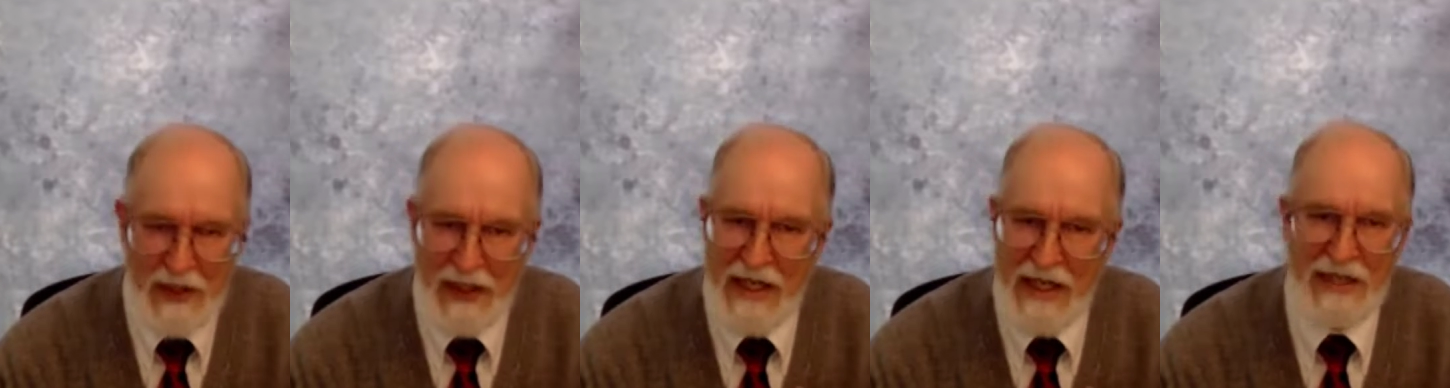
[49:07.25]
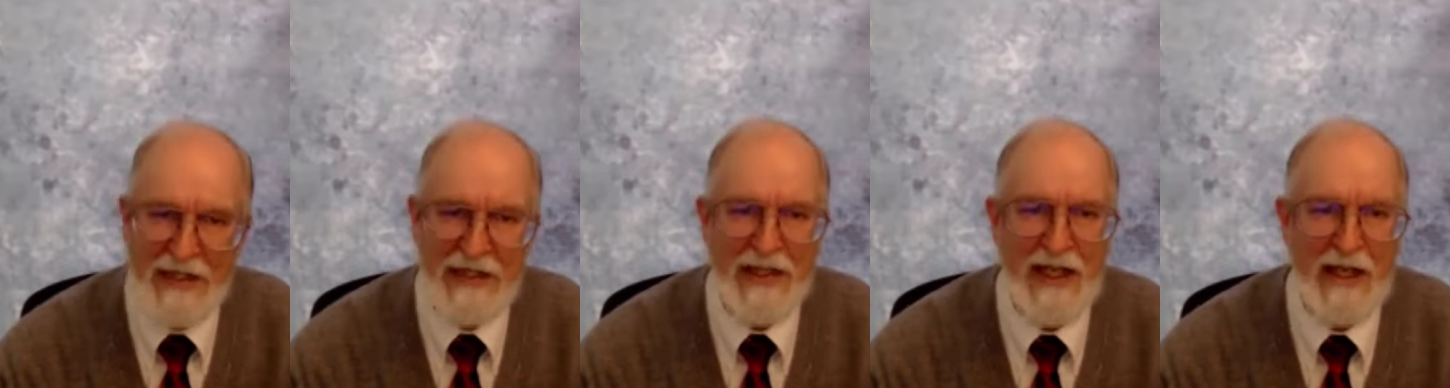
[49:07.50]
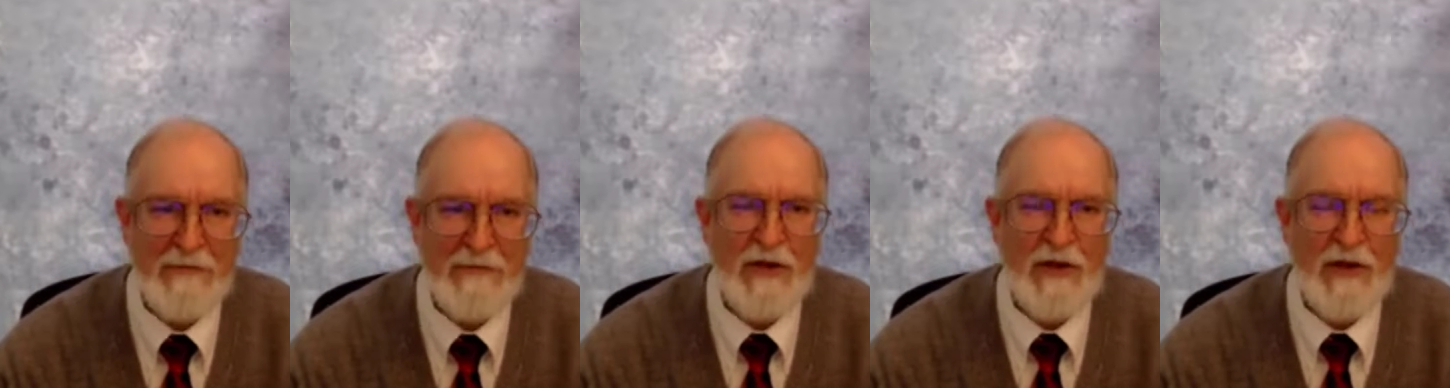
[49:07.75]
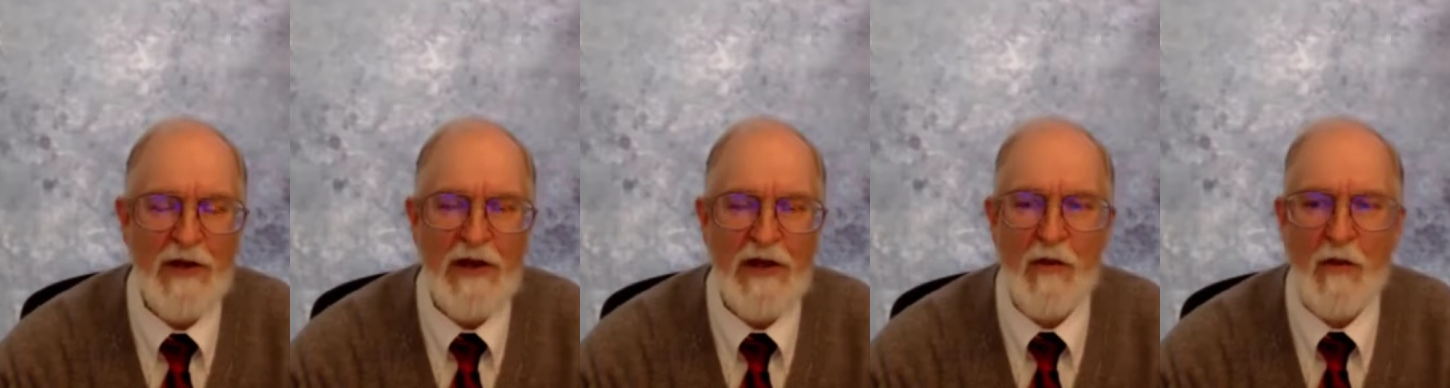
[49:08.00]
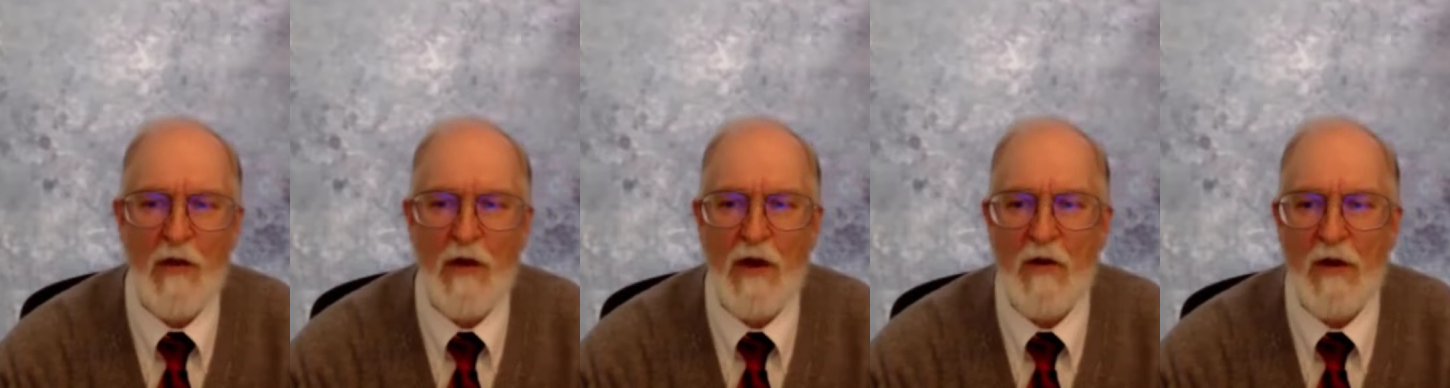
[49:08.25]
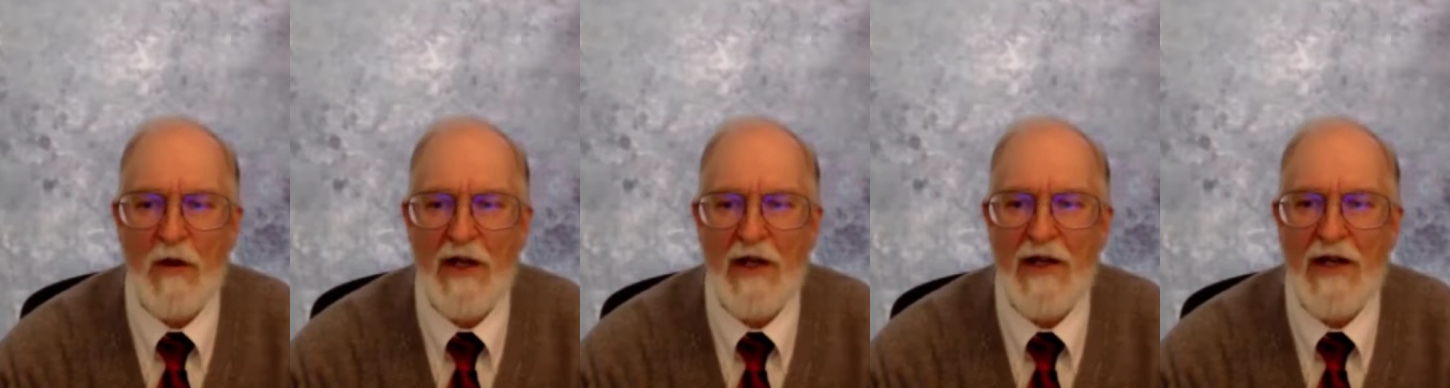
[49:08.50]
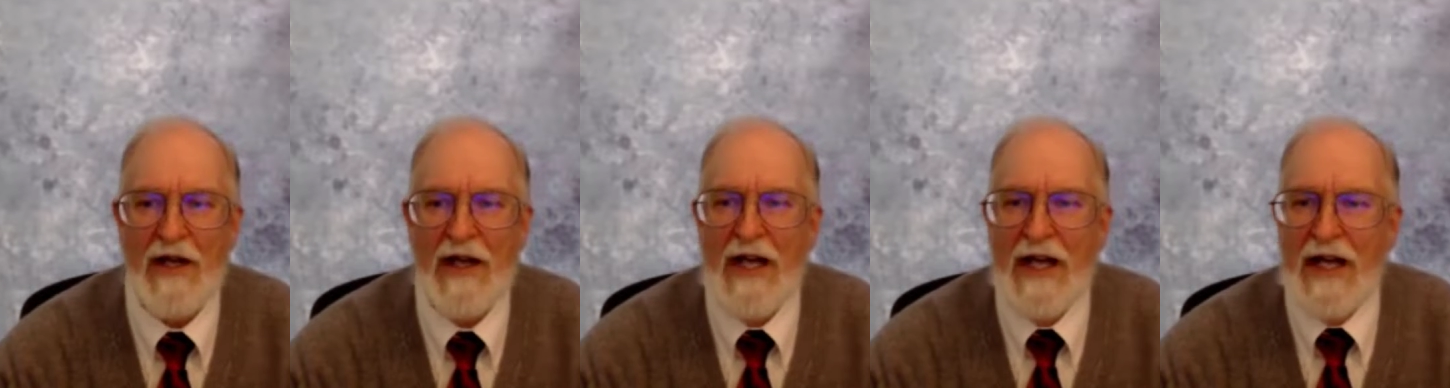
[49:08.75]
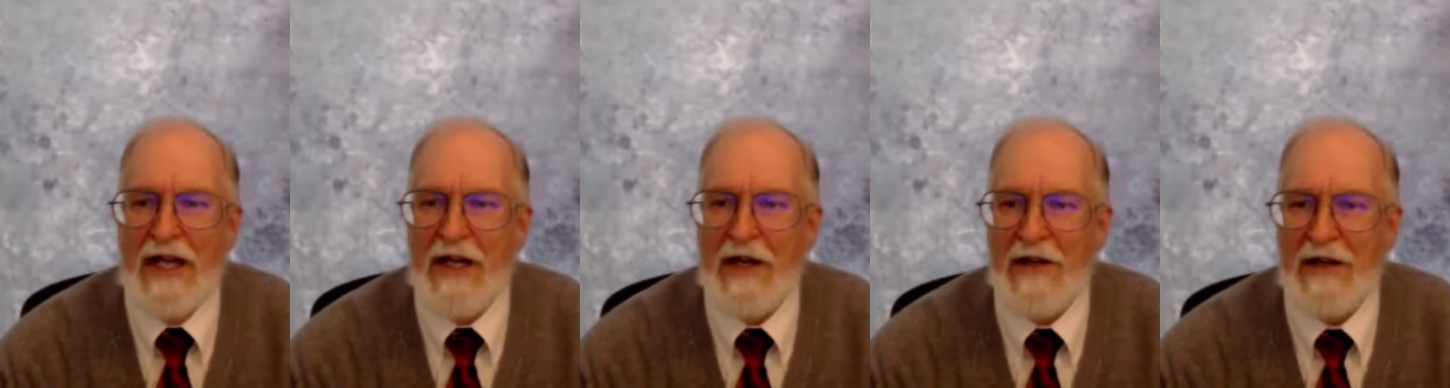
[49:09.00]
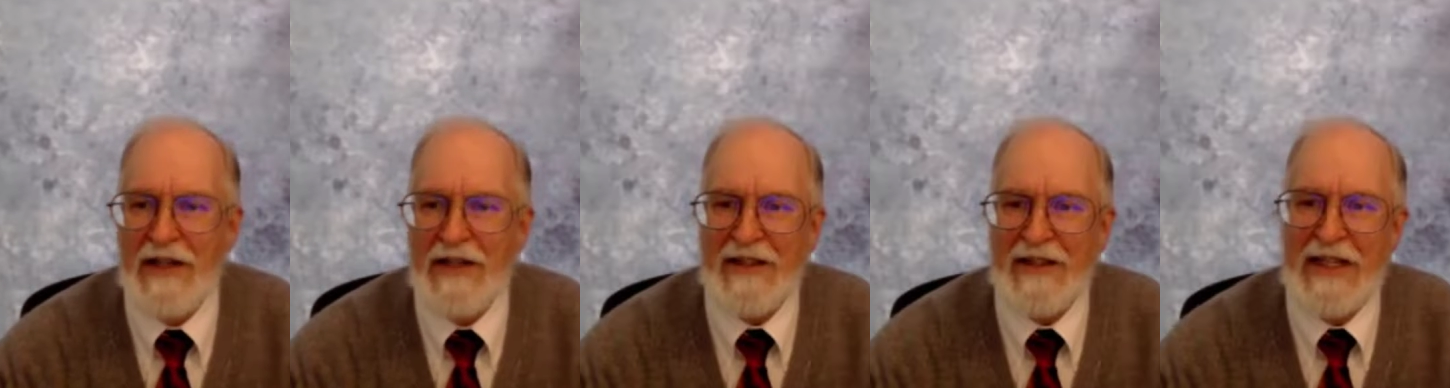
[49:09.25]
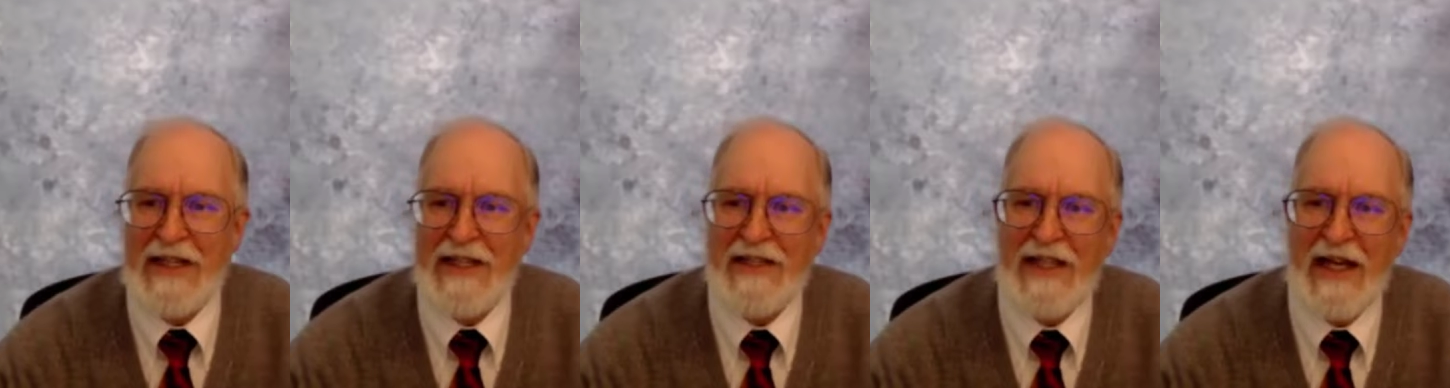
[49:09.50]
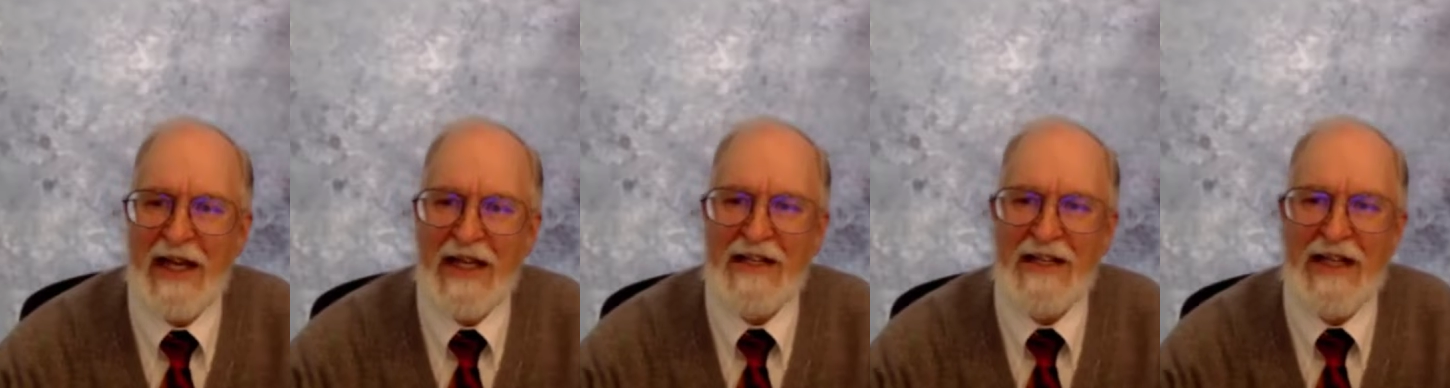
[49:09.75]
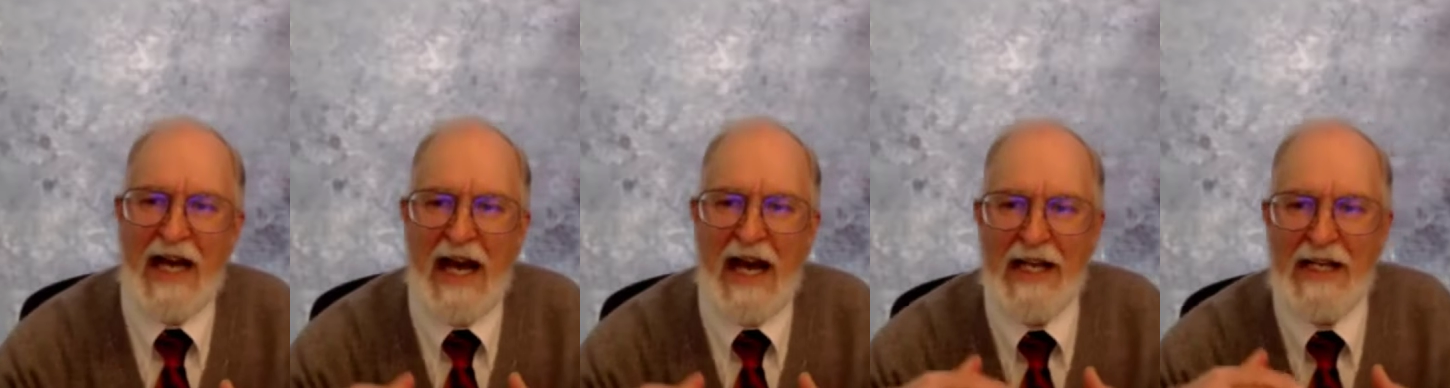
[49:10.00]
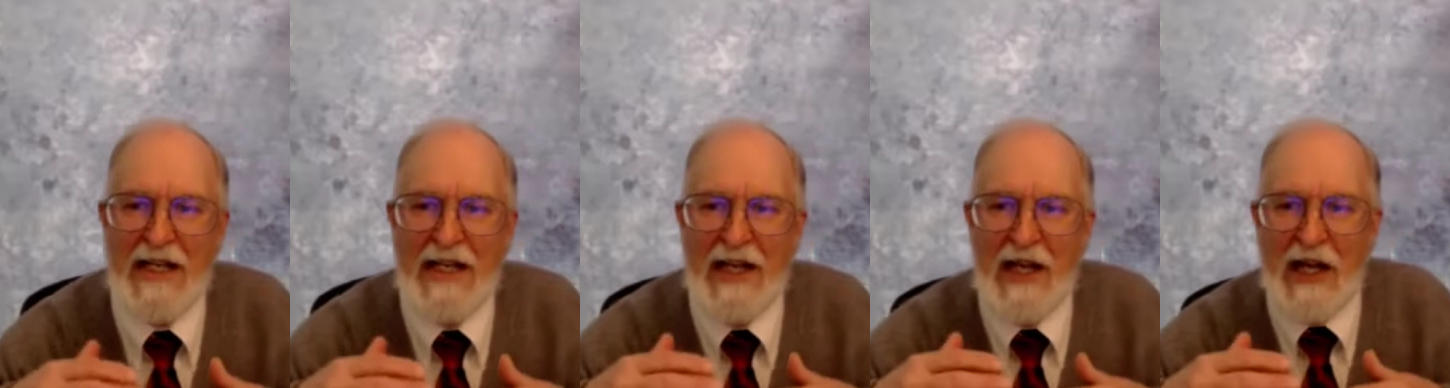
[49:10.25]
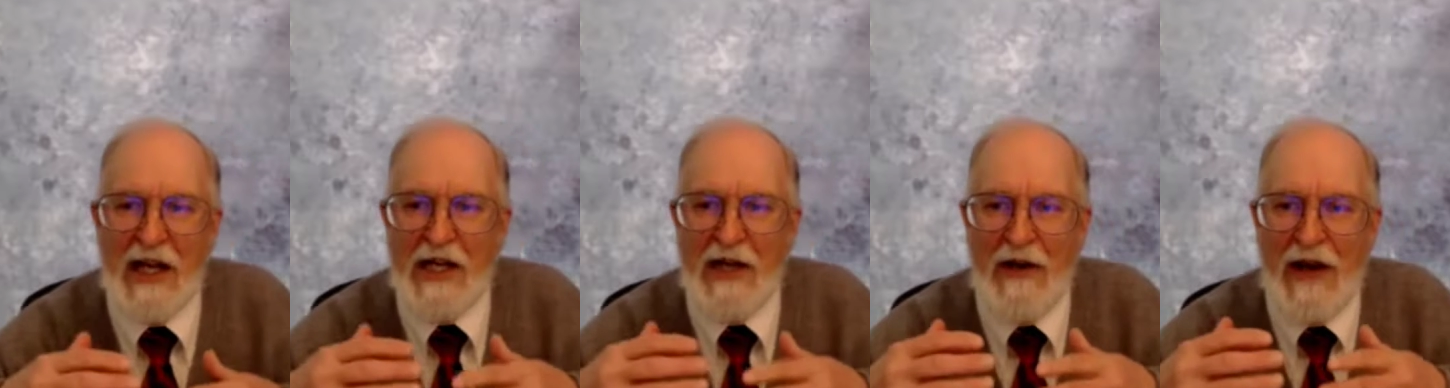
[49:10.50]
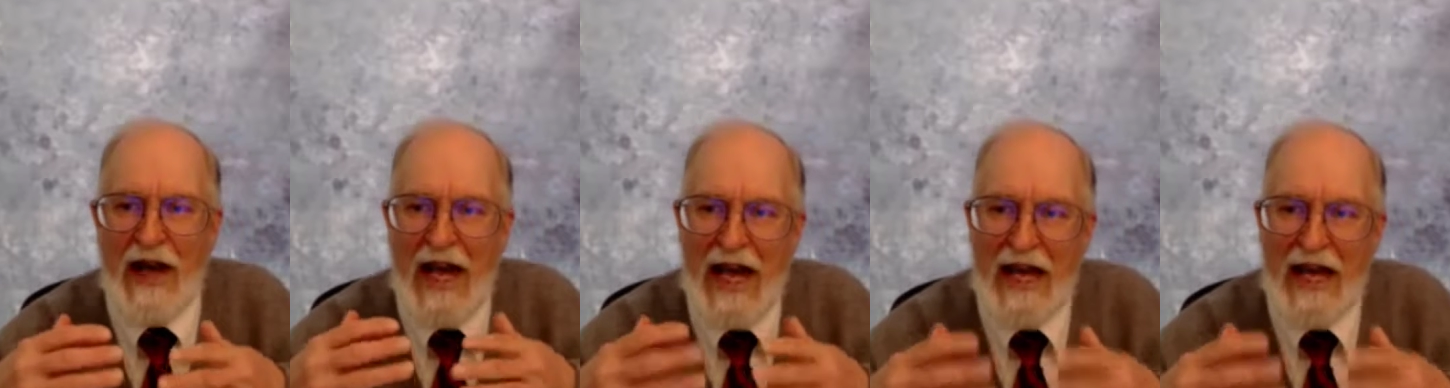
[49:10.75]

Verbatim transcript: ACM Turing Award winner, you know, he, he said that you know,